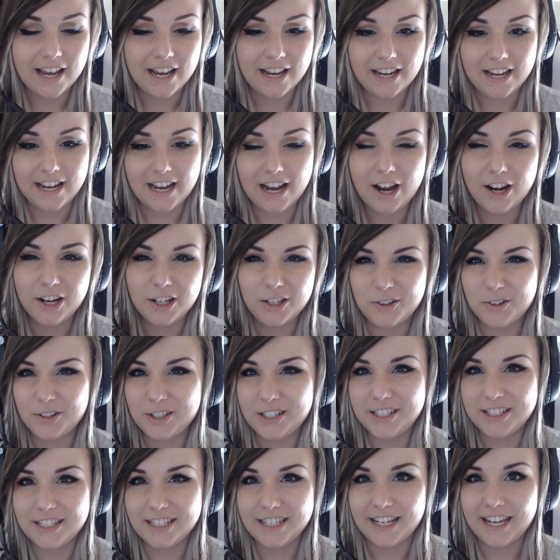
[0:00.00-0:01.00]
Hard
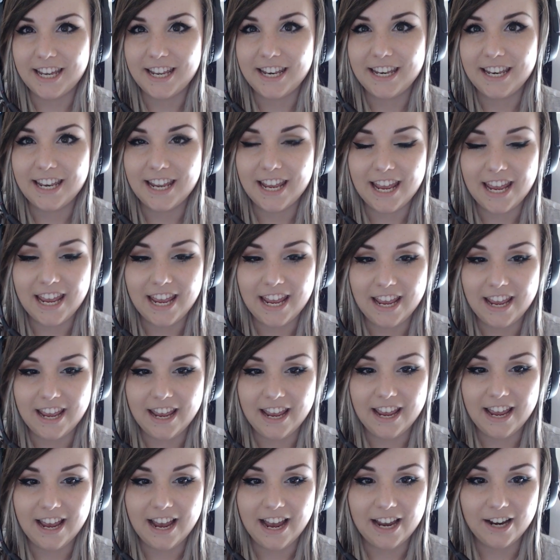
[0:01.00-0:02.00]
question again.
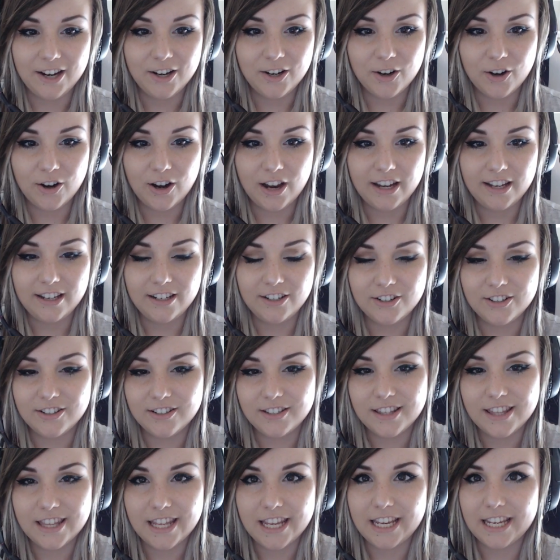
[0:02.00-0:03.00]
I don't know. I
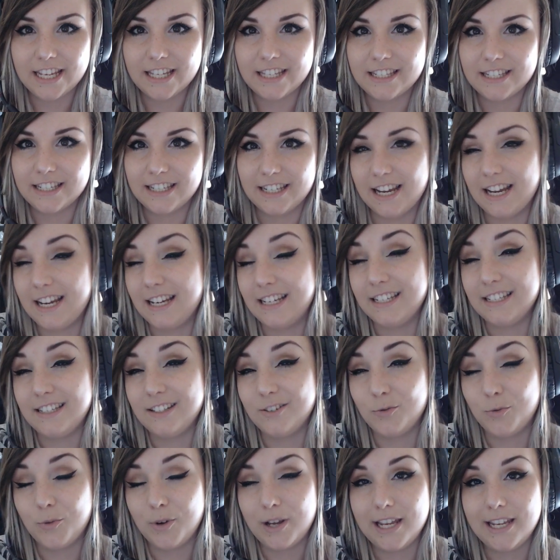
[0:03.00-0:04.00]
just think it's a nice
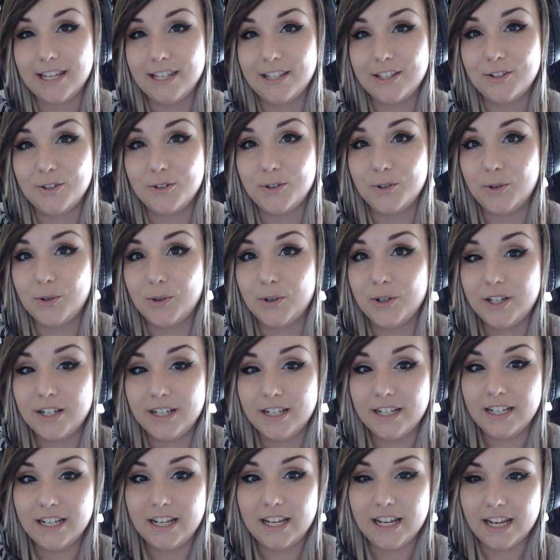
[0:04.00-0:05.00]
way to
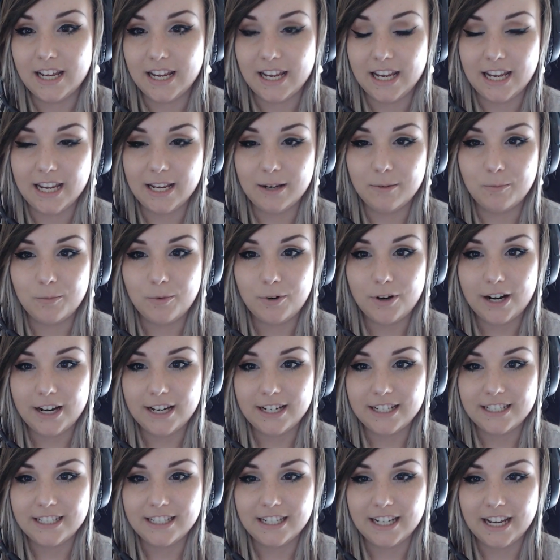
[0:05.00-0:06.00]

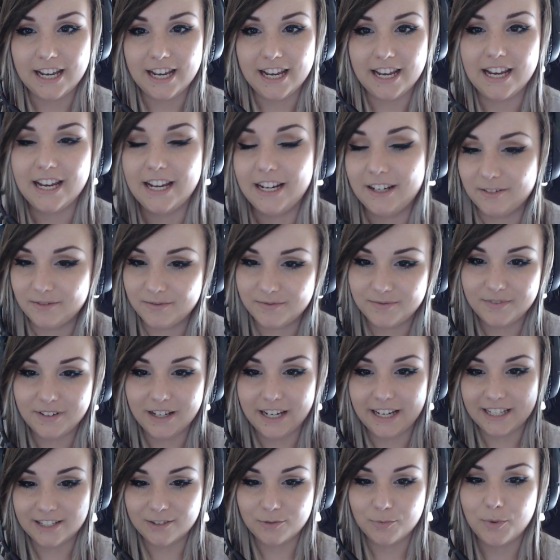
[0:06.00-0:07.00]

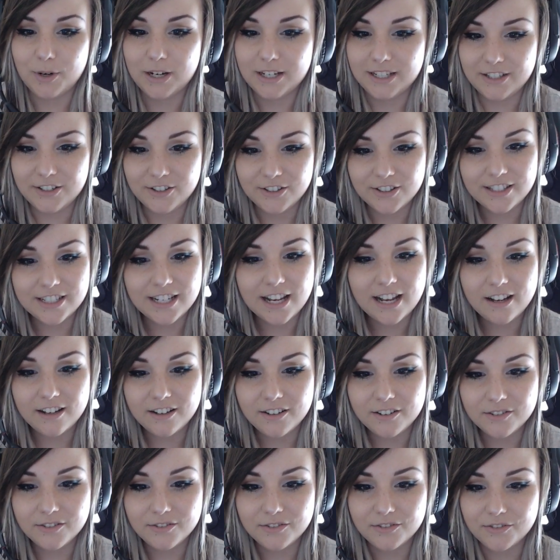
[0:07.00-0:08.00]
express
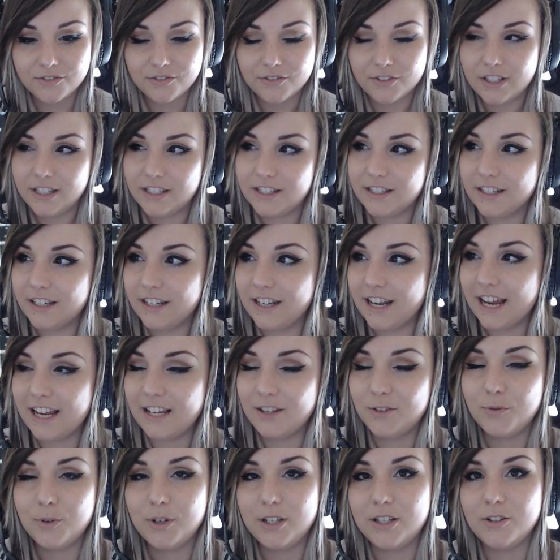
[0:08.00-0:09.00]
yourself. It's a
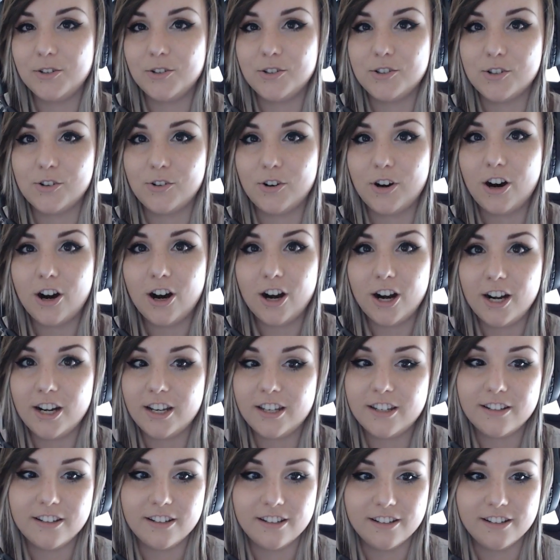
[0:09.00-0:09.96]
nice way to show art.